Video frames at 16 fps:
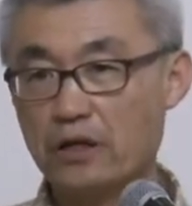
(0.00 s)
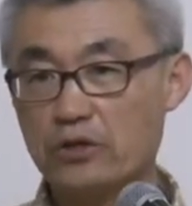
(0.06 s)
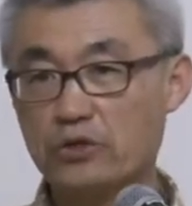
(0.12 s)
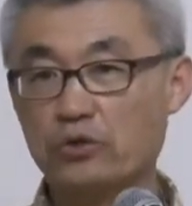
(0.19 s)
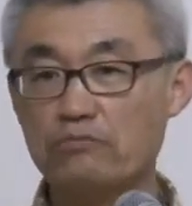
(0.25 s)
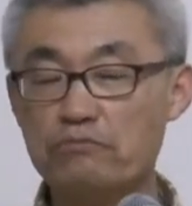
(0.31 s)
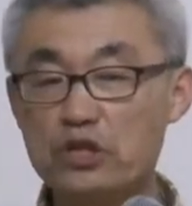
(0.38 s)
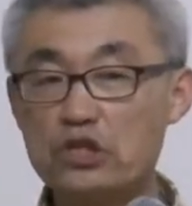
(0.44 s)

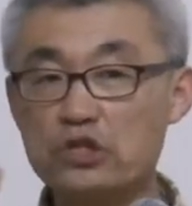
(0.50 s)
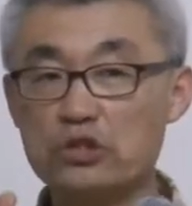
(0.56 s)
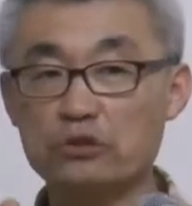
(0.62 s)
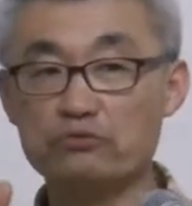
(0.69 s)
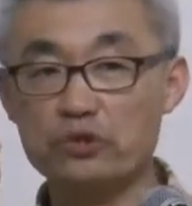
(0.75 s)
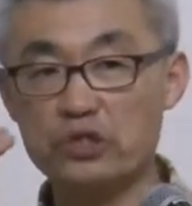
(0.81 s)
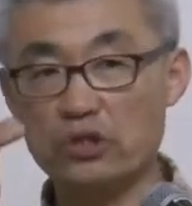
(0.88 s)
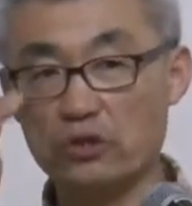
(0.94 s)
So
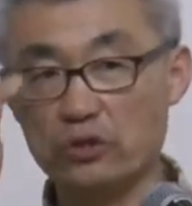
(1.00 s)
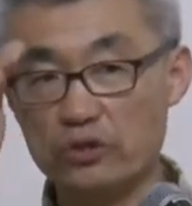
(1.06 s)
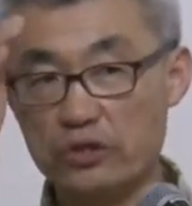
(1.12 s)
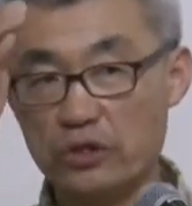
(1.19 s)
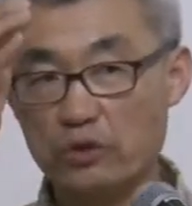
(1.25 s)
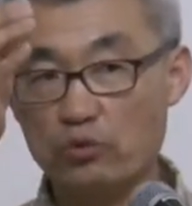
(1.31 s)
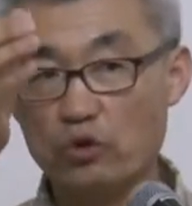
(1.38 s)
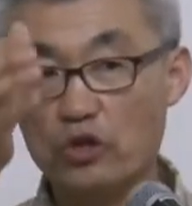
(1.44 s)
mission
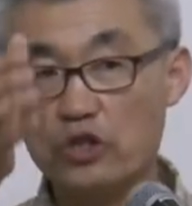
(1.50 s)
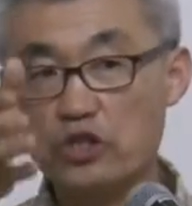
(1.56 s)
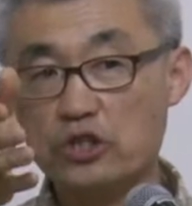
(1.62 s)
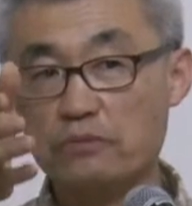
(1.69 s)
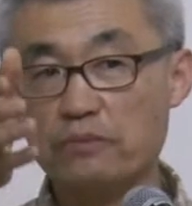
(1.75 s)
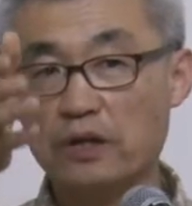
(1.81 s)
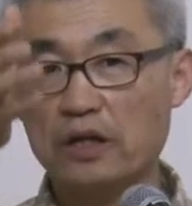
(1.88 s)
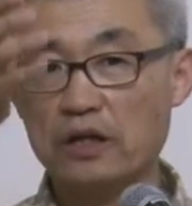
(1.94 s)
results in
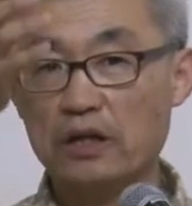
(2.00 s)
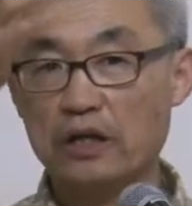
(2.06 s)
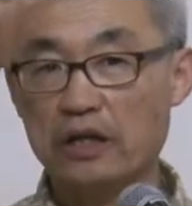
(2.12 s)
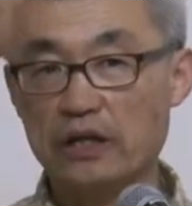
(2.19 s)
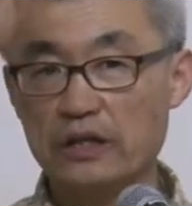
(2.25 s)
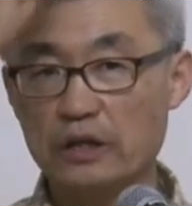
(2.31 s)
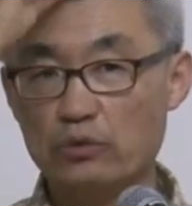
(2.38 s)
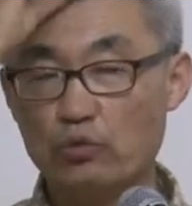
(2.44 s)
worship,
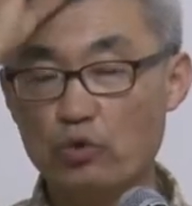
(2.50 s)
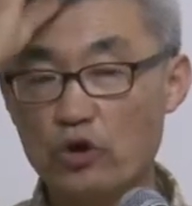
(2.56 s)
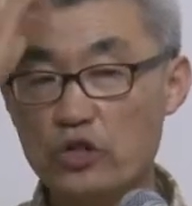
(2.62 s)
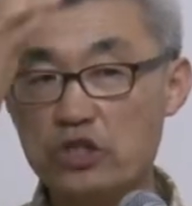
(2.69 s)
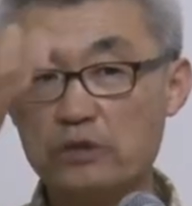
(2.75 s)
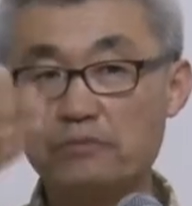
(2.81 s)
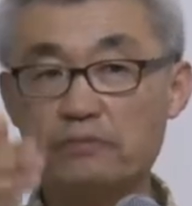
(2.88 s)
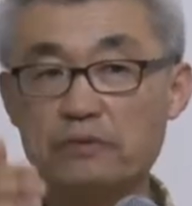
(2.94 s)
and then
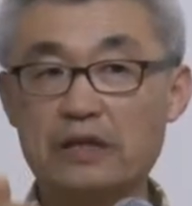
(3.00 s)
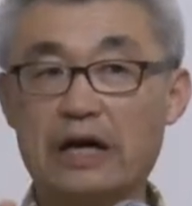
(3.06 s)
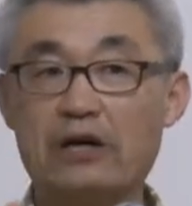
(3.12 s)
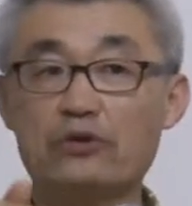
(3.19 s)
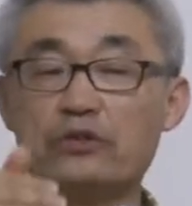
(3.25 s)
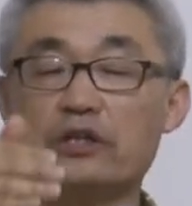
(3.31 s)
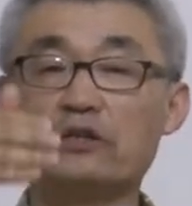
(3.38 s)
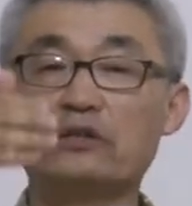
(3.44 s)
worship
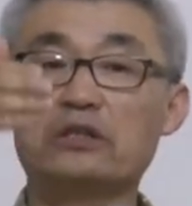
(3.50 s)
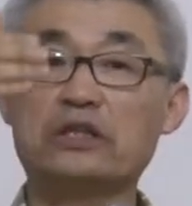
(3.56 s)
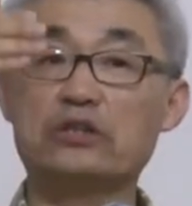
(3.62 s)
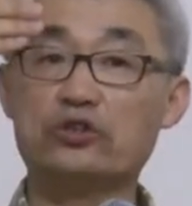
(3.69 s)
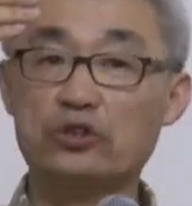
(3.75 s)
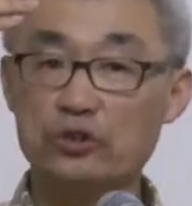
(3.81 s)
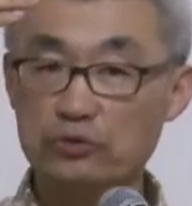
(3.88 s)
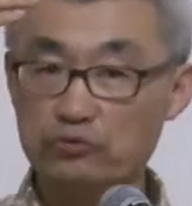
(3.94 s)
now then
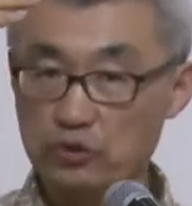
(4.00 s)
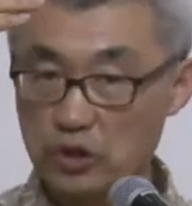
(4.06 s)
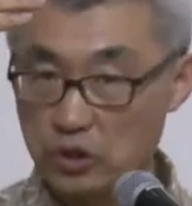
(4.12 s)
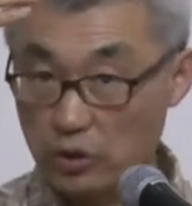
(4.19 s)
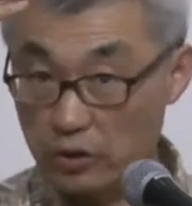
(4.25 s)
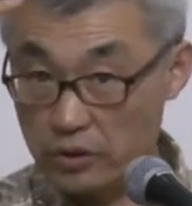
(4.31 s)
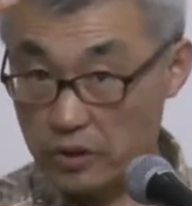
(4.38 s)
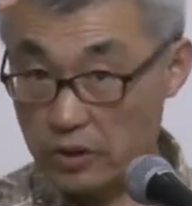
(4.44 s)
in turn
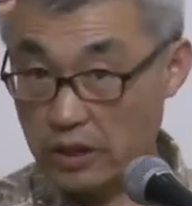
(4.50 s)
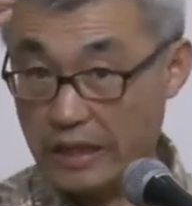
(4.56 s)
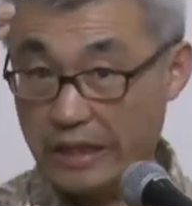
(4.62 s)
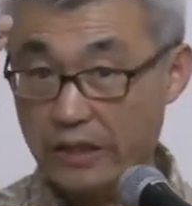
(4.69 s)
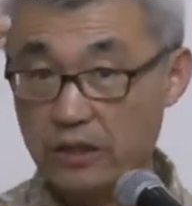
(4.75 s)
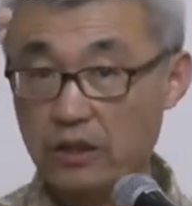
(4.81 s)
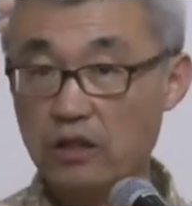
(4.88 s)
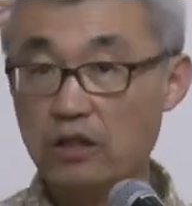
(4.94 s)
results
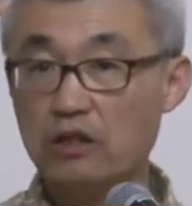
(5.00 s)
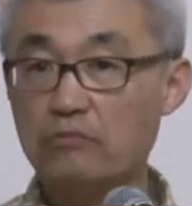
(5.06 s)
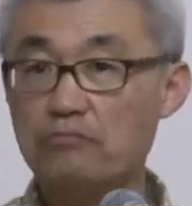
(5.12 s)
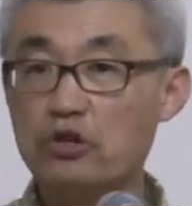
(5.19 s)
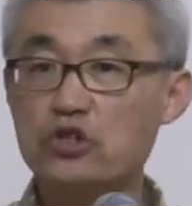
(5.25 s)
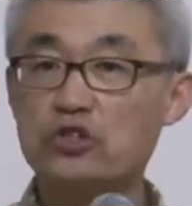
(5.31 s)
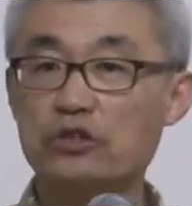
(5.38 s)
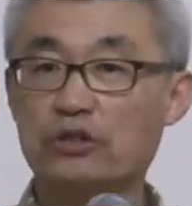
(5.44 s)
in
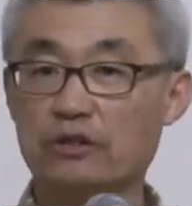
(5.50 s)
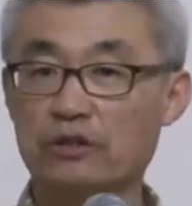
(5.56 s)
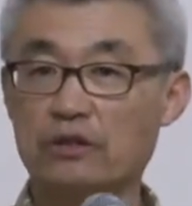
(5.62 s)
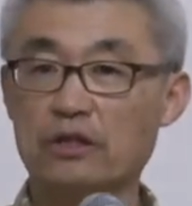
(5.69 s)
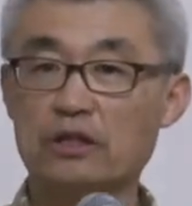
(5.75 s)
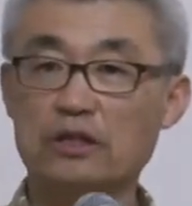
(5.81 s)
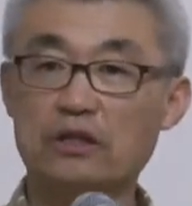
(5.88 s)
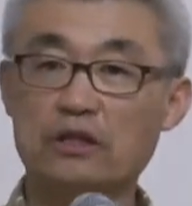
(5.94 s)
mission,
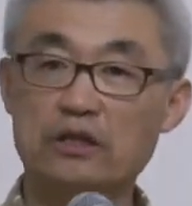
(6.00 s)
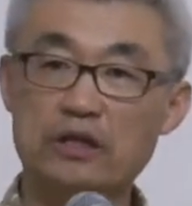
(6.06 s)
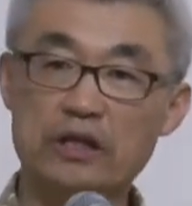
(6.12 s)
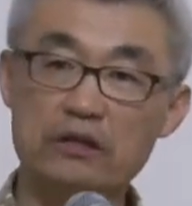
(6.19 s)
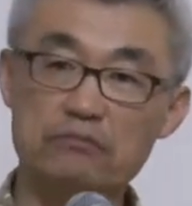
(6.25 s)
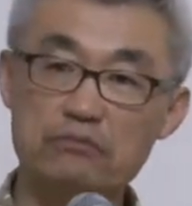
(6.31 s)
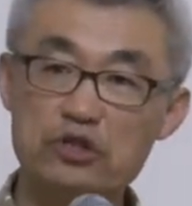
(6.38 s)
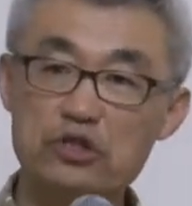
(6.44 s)

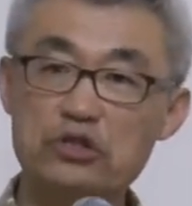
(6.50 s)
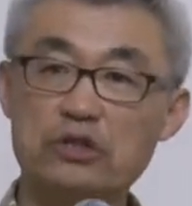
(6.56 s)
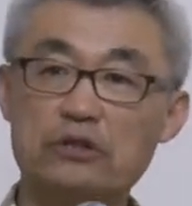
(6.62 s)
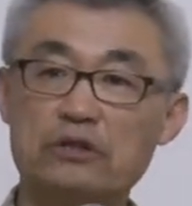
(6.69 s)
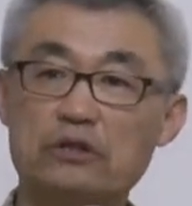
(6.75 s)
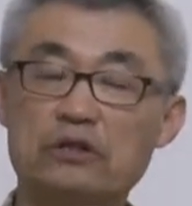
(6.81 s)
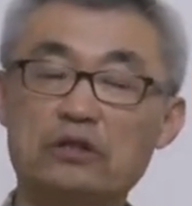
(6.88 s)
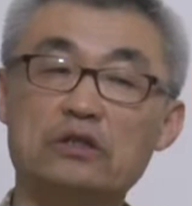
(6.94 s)
and
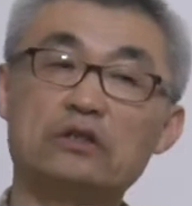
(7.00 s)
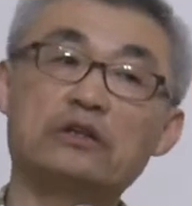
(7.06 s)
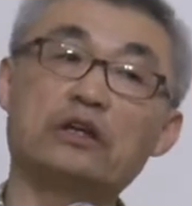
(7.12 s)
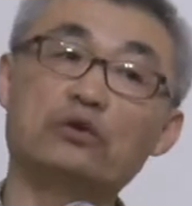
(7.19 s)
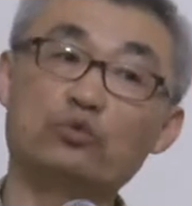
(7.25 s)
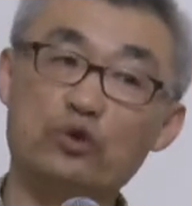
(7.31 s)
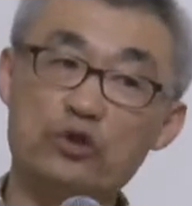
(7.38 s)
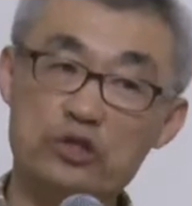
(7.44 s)
mission
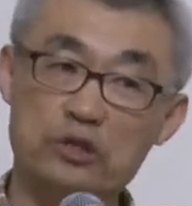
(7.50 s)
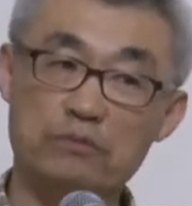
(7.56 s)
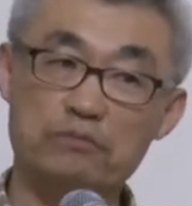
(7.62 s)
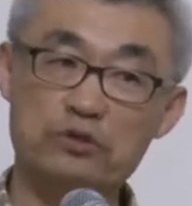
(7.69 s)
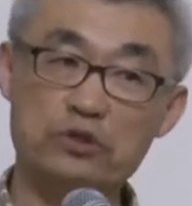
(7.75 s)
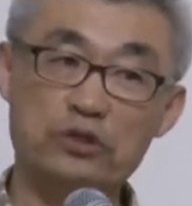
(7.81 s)
then worship.